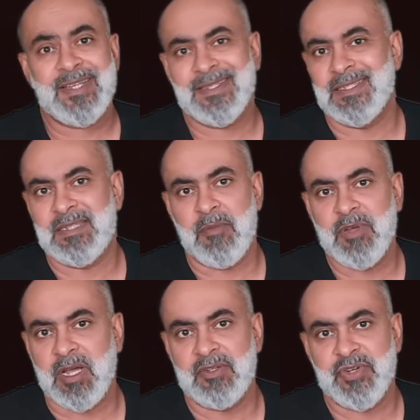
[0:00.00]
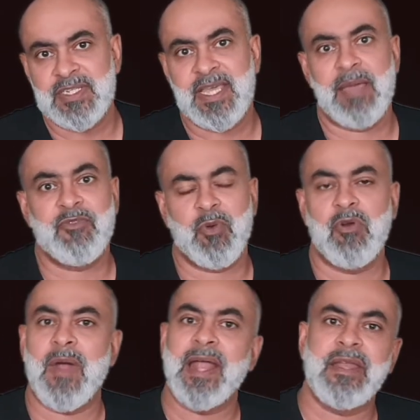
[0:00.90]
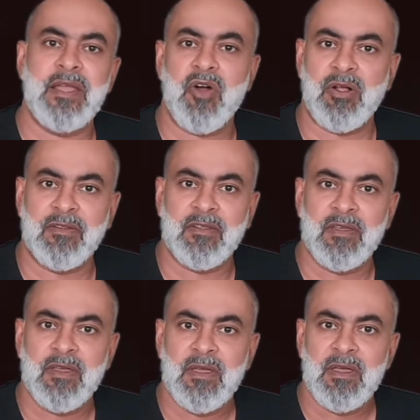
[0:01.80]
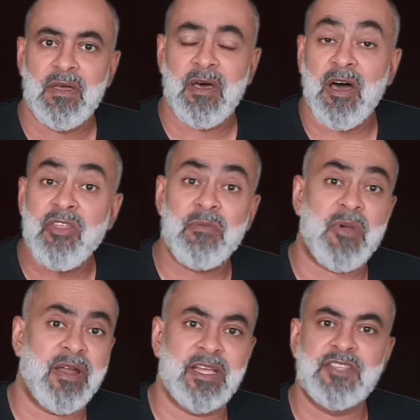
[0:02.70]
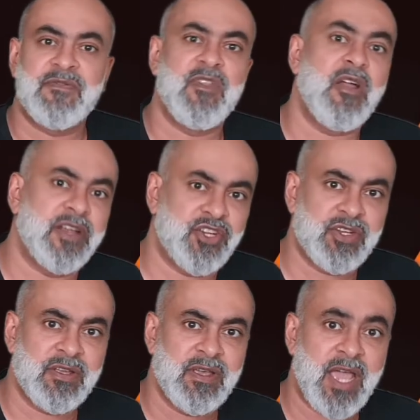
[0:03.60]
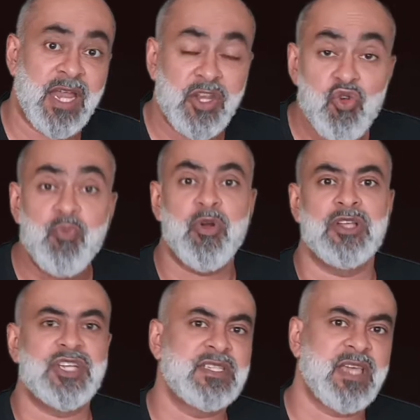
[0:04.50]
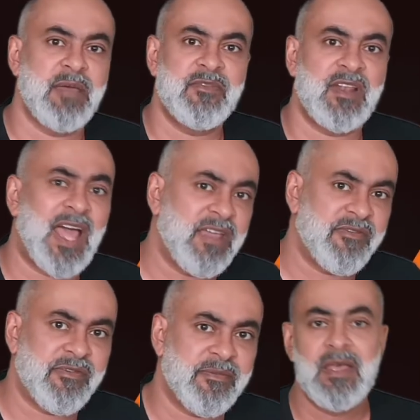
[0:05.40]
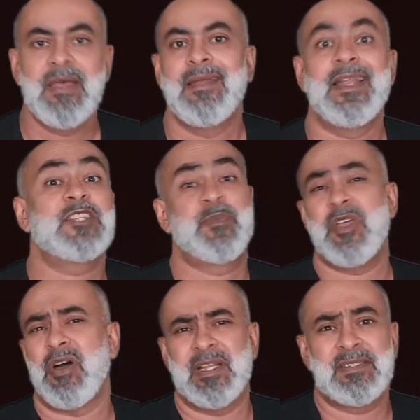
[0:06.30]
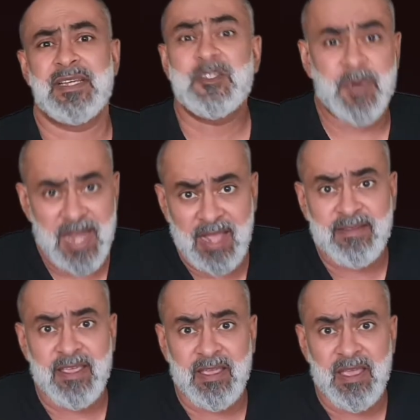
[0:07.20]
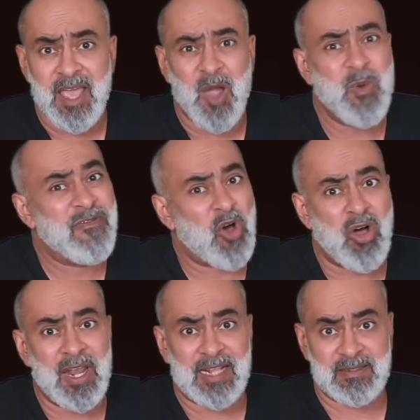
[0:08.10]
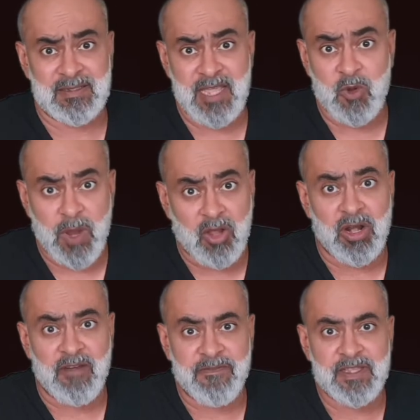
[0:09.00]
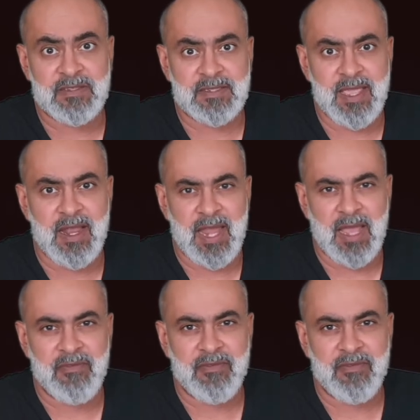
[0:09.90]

in some countries came to a grinding halt, other markets flourished and new projects came to life. Let's be honest, it's been hectic and we've all had to stay quick on our feet to stay alive.